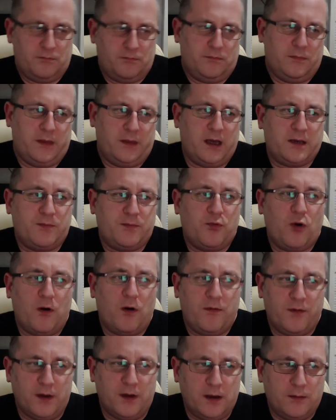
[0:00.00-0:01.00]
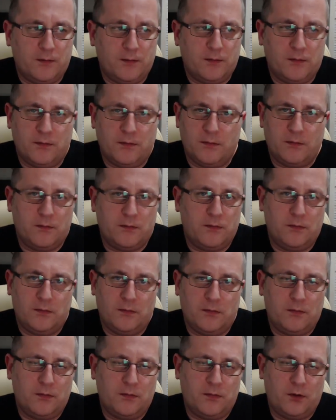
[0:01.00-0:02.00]
that's profit,
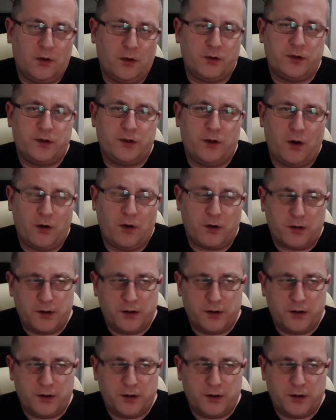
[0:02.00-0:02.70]
not stock.